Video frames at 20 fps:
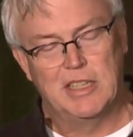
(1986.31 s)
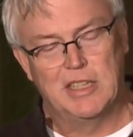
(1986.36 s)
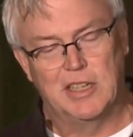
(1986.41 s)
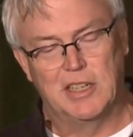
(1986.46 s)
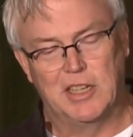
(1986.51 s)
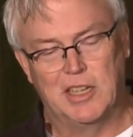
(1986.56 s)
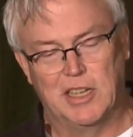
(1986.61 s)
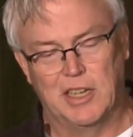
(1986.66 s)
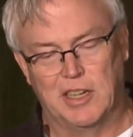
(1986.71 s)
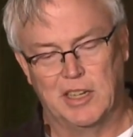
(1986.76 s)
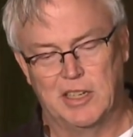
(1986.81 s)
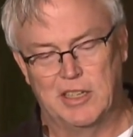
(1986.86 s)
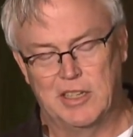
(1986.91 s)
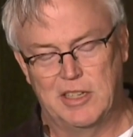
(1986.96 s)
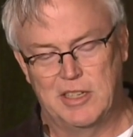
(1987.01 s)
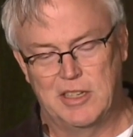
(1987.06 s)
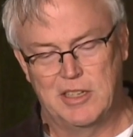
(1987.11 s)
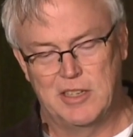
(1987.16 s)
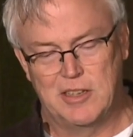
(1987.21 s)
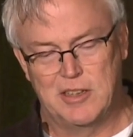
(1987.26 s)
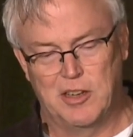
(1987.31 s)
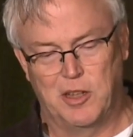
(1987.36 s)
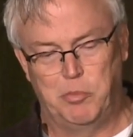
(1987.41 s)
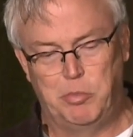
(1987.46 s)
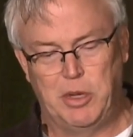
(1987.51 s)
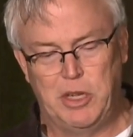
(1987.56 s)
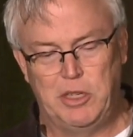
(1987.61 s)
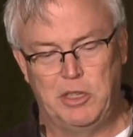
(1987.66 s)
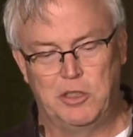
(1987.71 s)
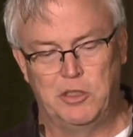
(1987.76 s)
Again,
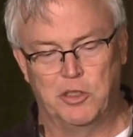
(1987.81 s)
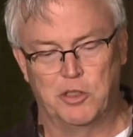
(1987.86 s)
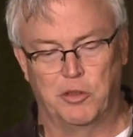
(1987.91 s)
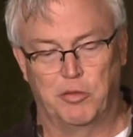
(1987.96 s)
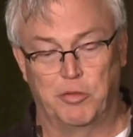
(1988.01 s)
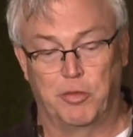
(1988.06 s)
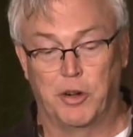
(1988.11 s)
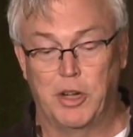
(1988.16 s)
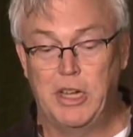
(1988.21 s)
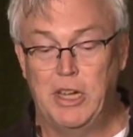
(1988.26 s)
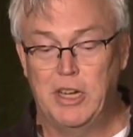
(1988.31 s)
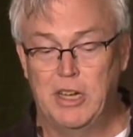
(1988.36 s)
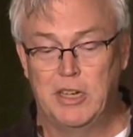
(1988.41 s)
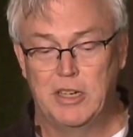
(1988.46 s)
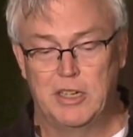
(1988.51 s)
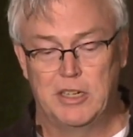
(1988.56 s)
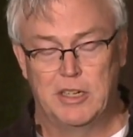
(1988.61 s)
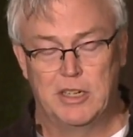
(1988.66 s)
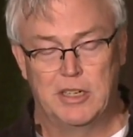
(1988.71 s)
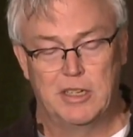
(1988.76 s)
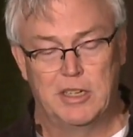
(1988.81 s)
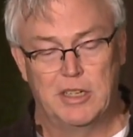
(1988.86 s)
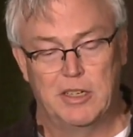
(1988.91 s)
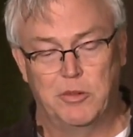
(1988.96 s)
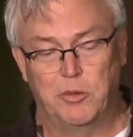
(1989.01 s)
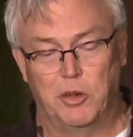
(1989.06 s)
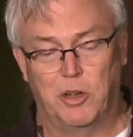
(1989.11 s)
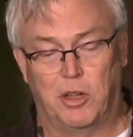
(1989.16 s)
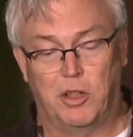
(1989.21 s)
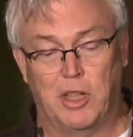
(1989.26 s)
opinions are free.
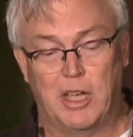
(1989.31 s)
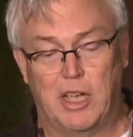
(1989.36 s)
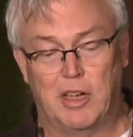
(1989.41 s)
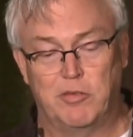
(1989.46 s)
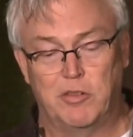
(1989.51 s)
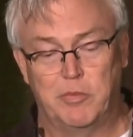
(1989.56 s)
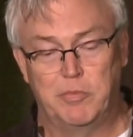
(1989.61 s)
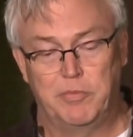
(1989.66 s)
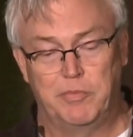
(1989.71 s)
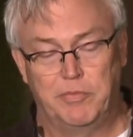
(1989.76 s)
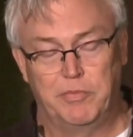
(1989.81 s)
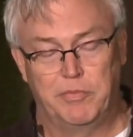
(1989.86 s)
We all have them.